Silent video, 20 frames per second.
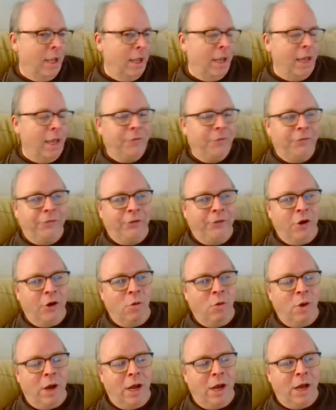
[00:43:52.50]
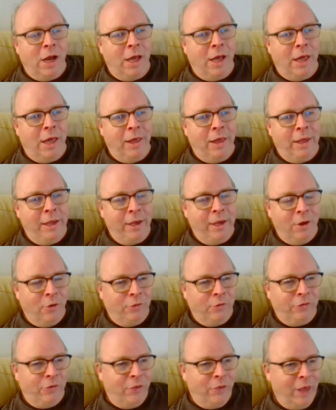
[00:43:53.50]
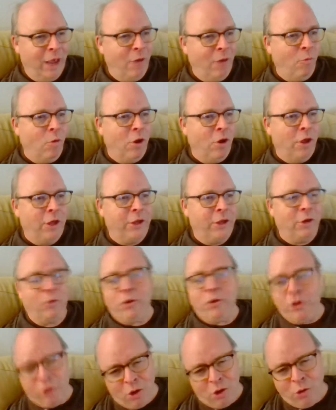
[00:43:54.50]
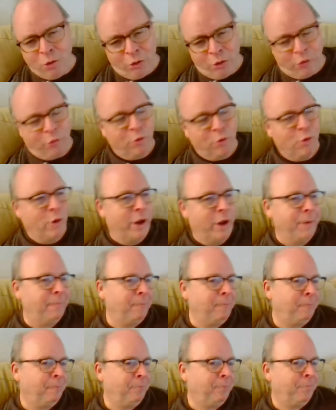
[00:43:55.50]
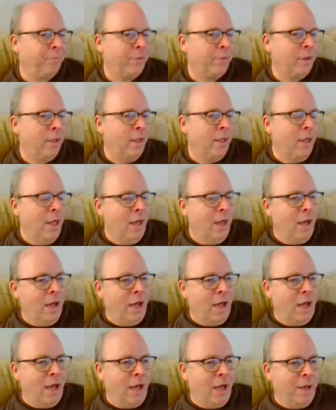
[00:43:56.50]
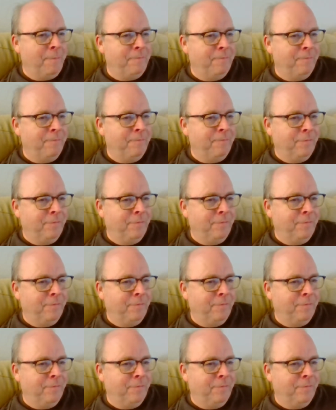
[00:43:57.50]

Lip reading: And so, so that was, you go through it. My